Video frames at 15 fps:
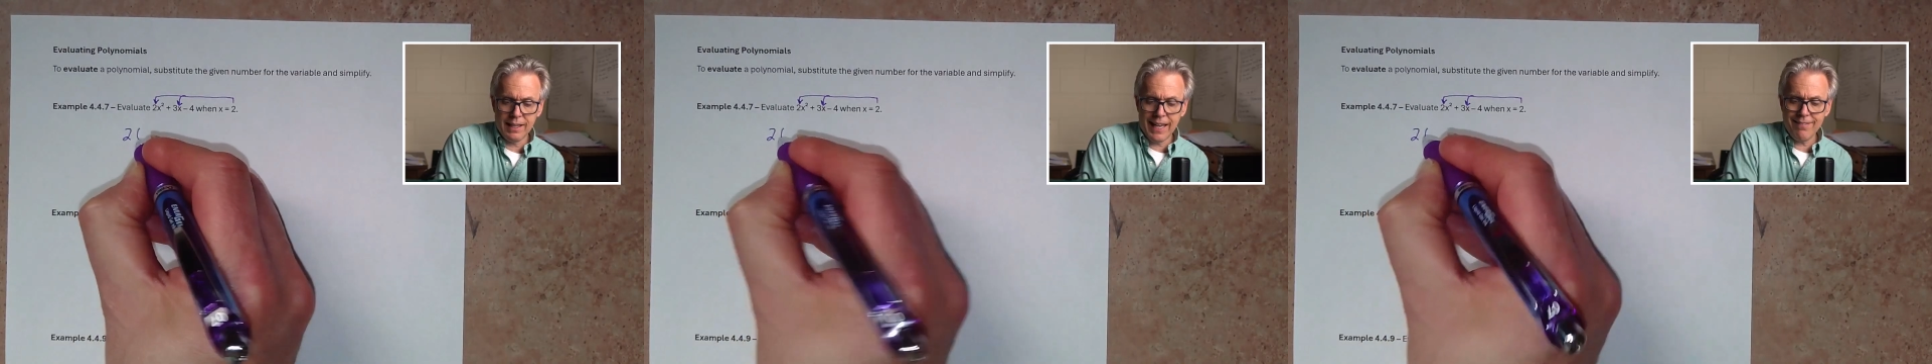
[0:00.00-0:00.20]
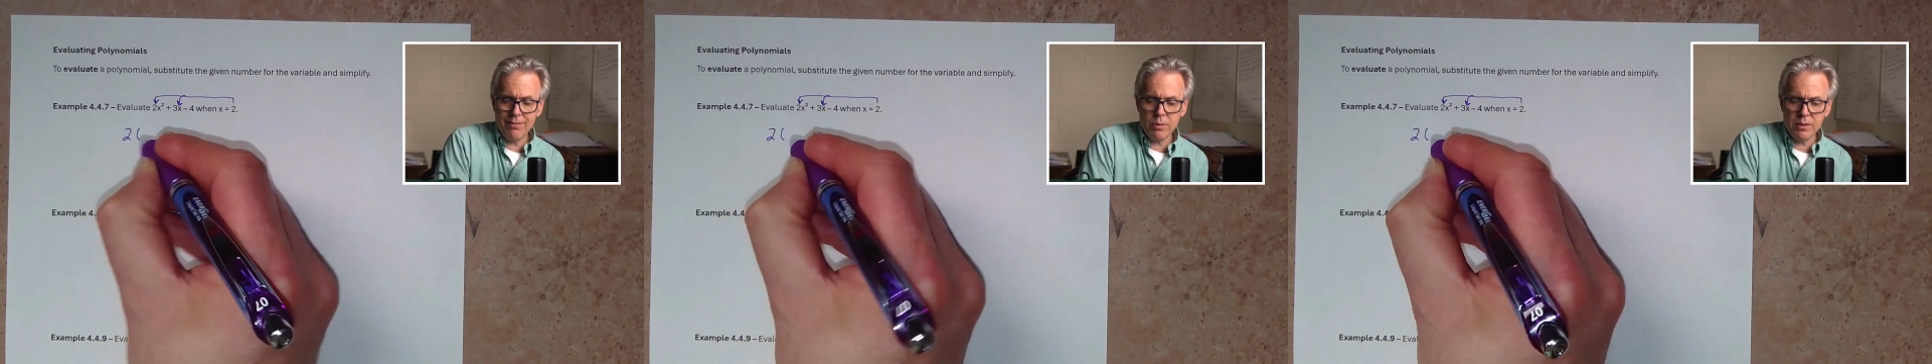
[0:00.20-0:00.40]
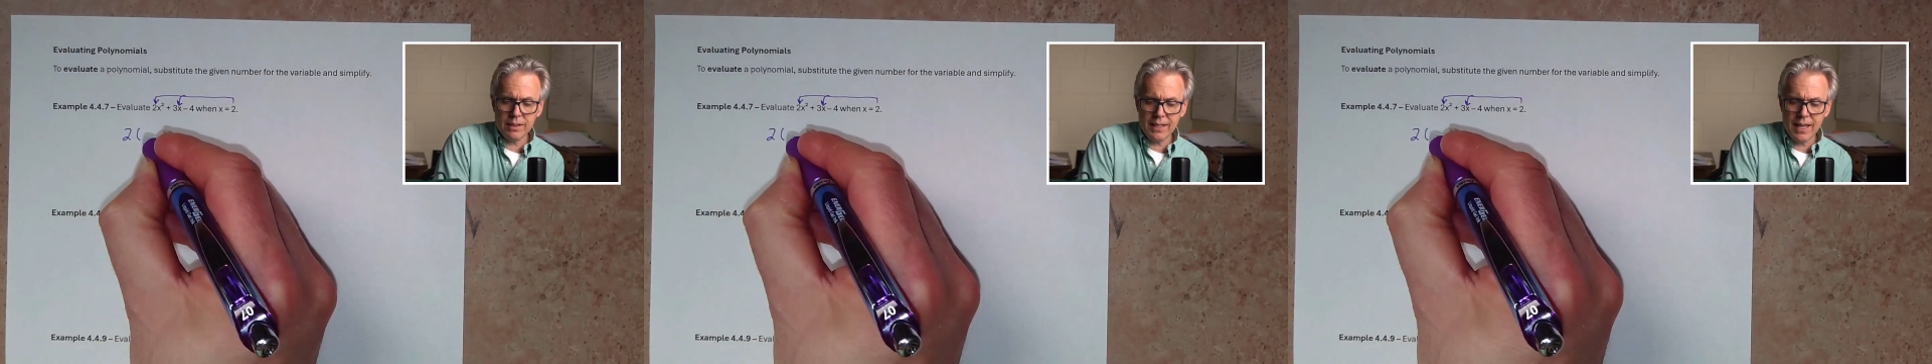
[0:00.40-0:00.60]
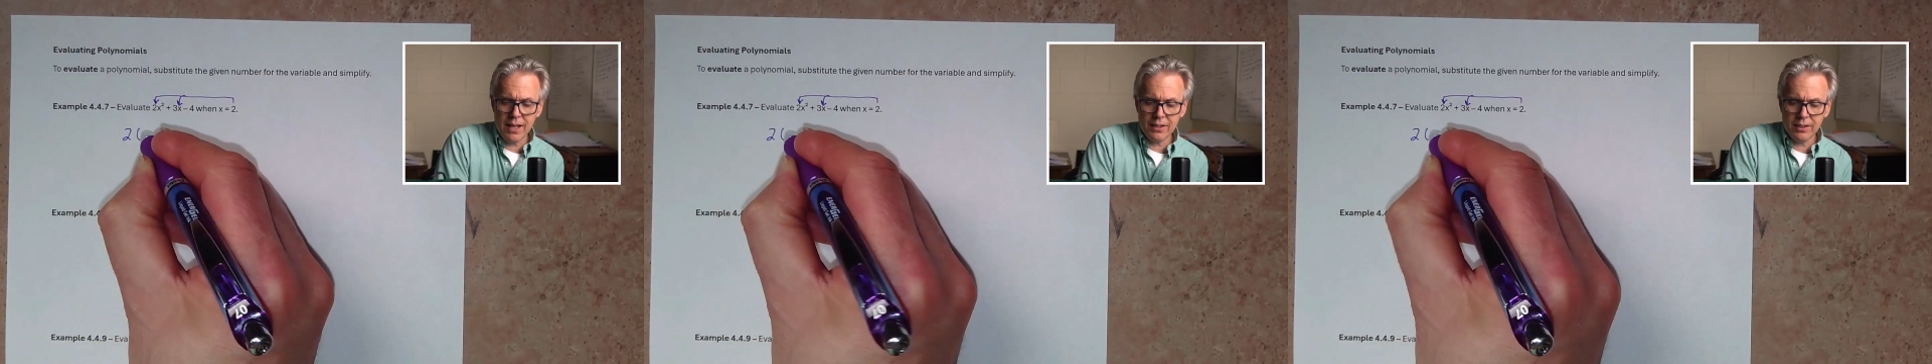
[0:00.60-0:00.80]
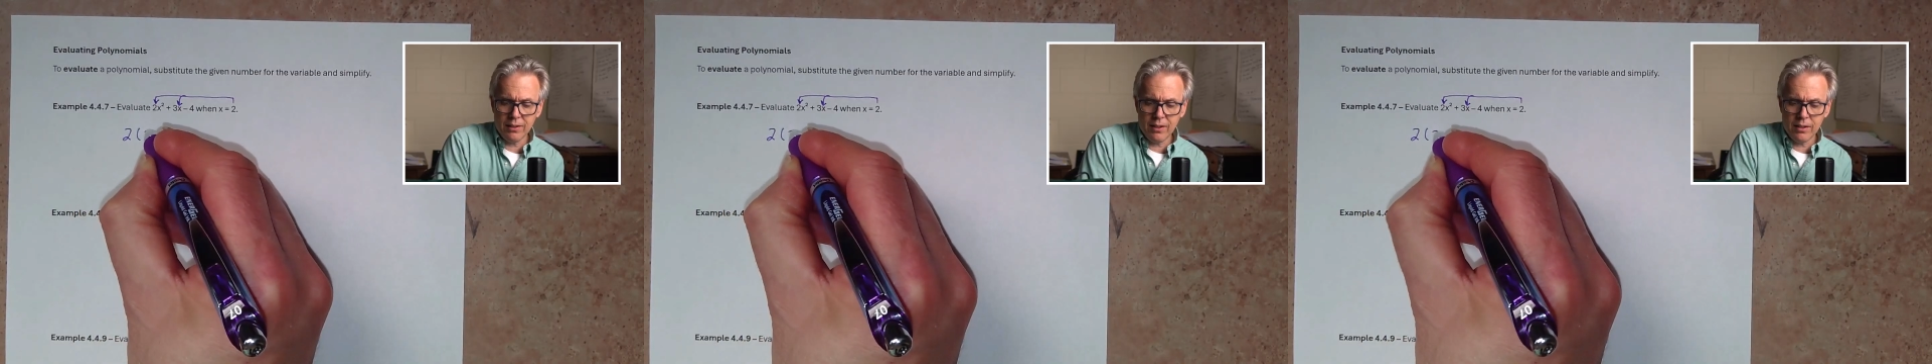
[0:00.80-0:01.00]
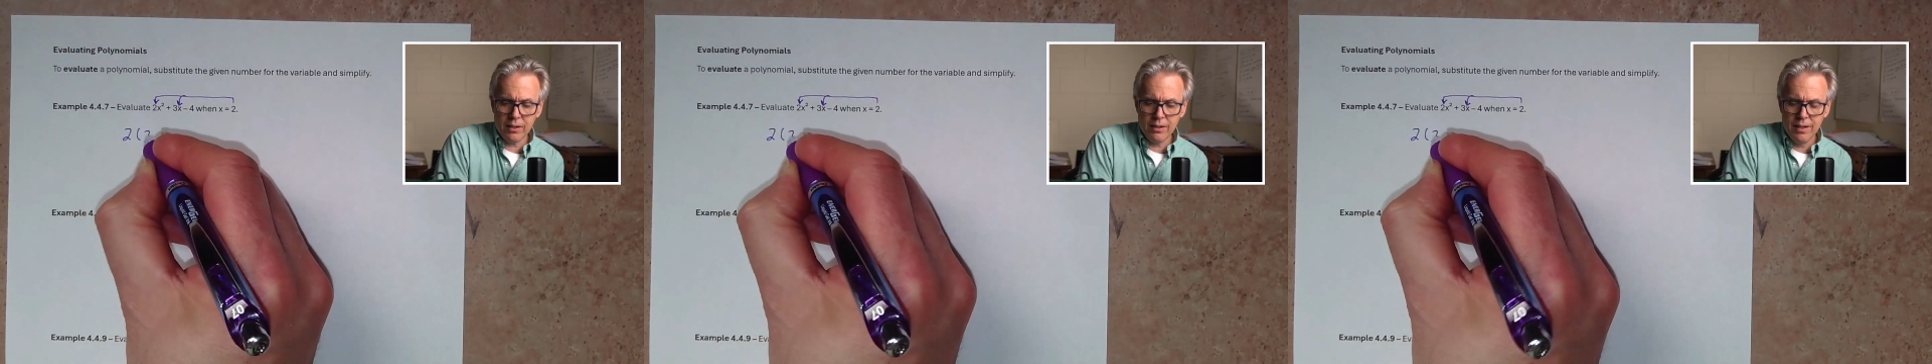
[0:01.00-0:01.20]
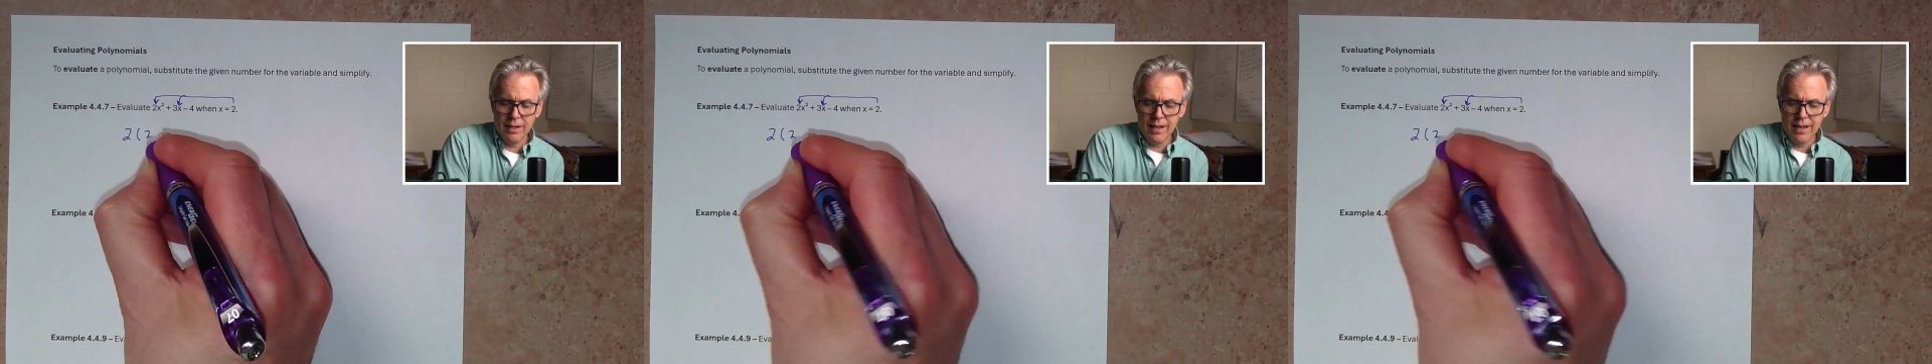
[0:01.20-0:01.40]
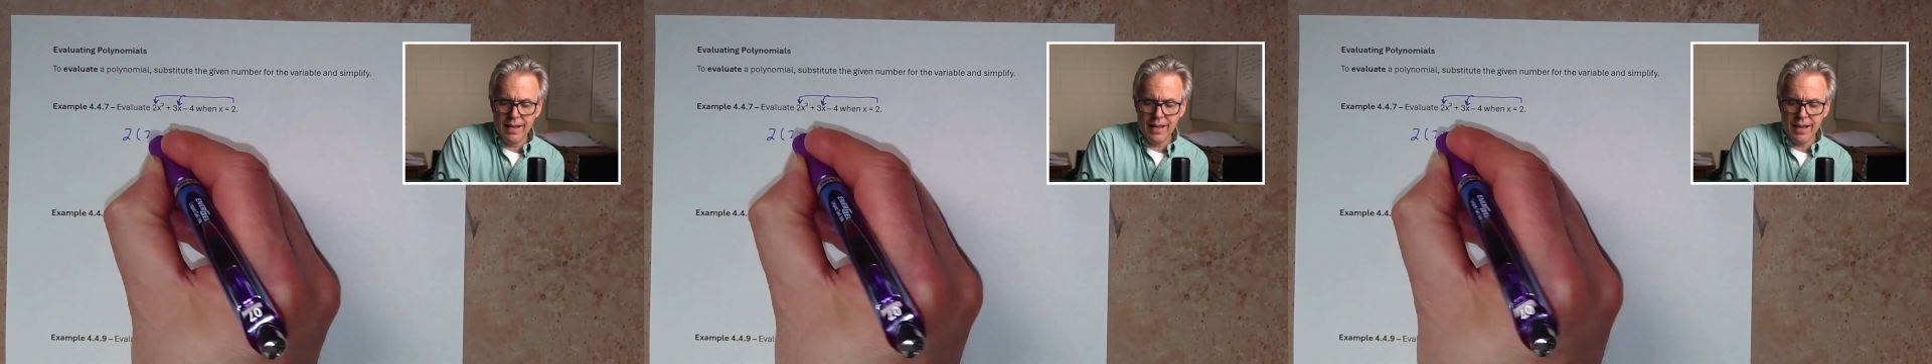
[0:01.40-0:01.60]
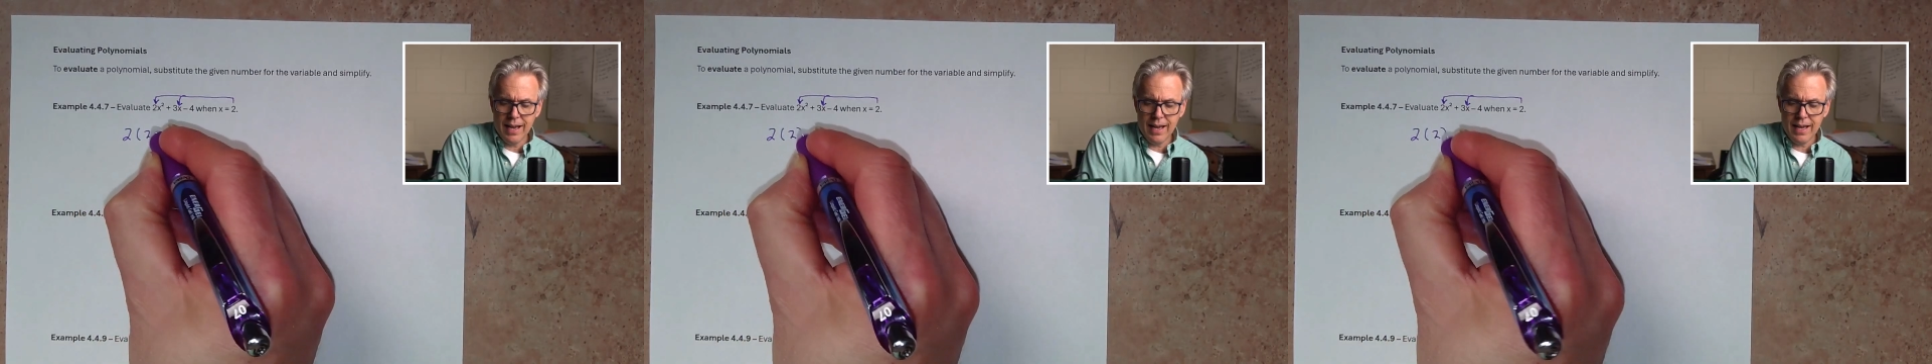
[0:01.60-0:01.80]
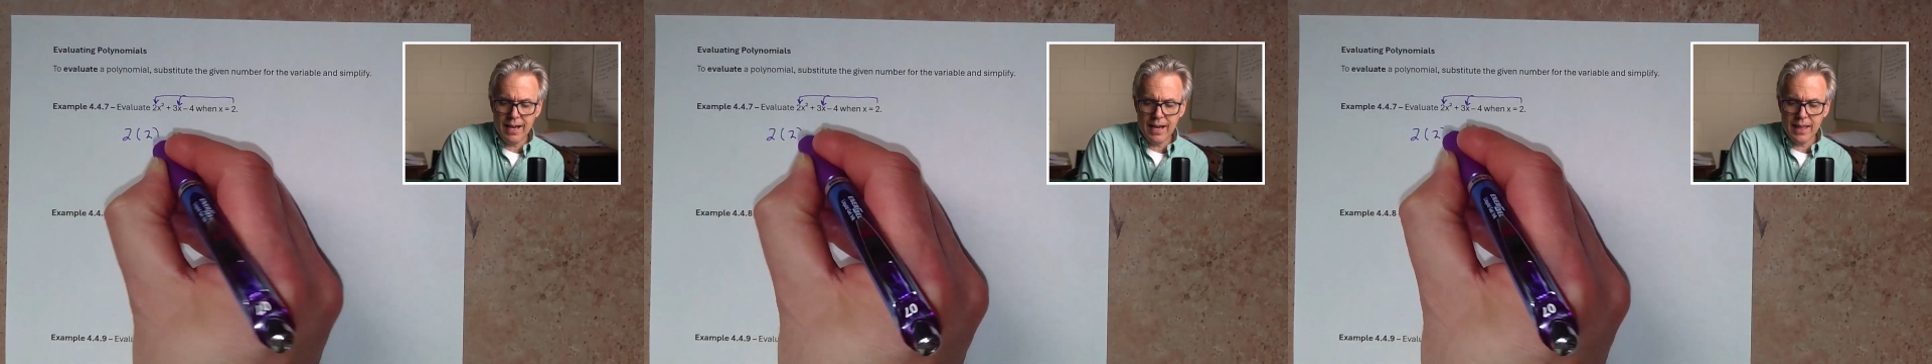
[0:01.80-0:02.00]
Even with the calculator,
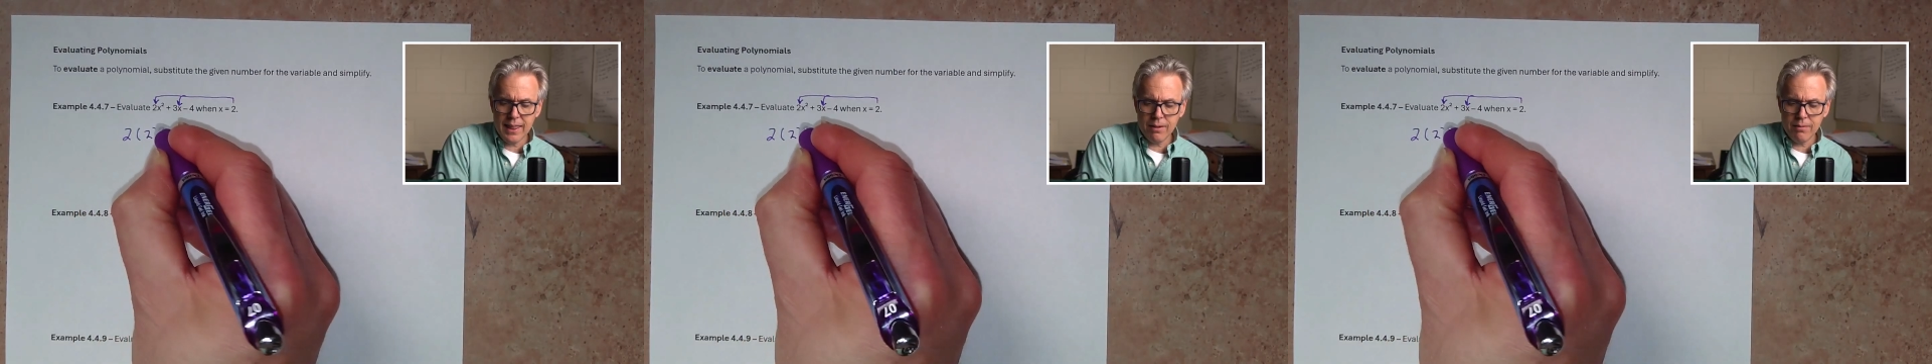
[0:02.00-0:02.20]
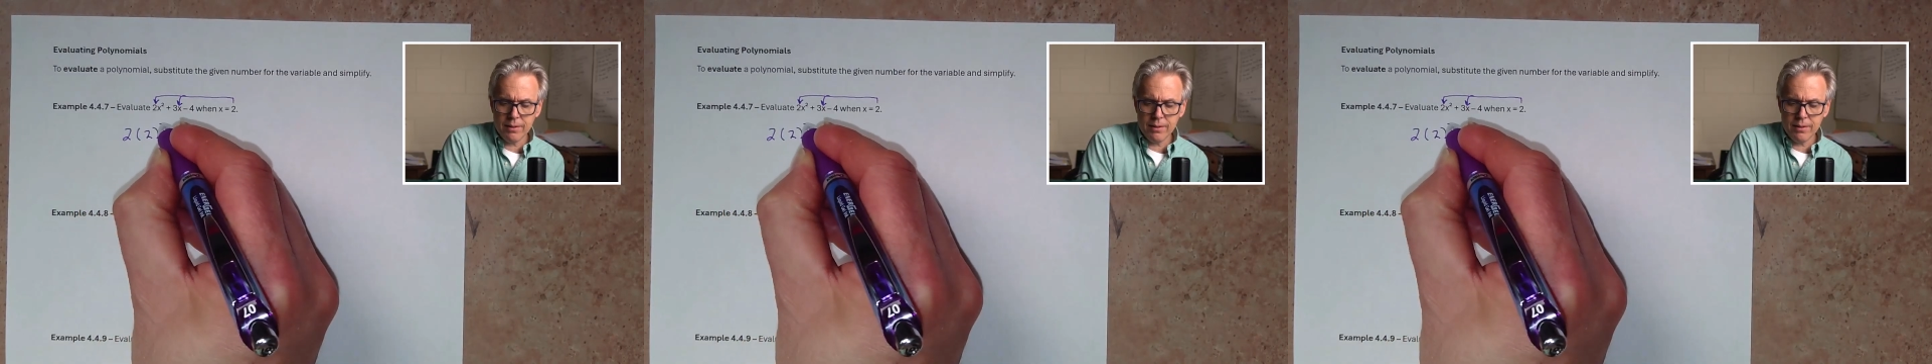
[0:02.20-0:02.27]
I highly